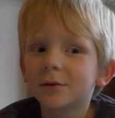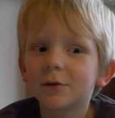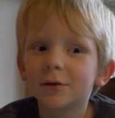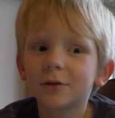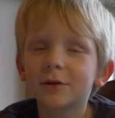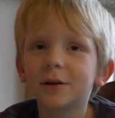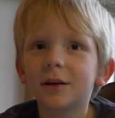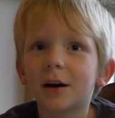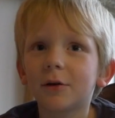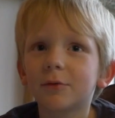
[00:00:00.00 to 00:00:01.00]
Well, it's good
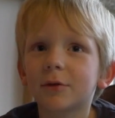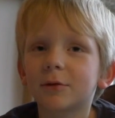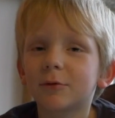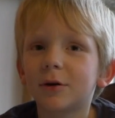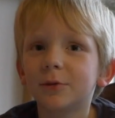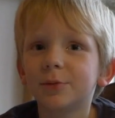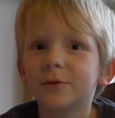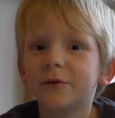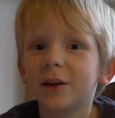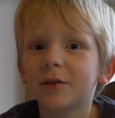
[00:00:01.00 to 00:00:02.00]
I was wearing a
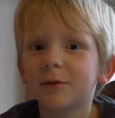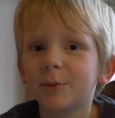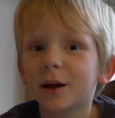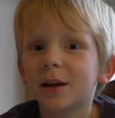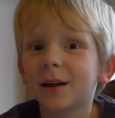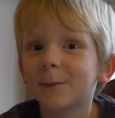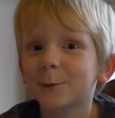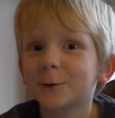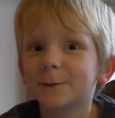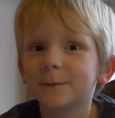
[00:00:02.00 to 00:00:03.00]
waterproof case on my camera.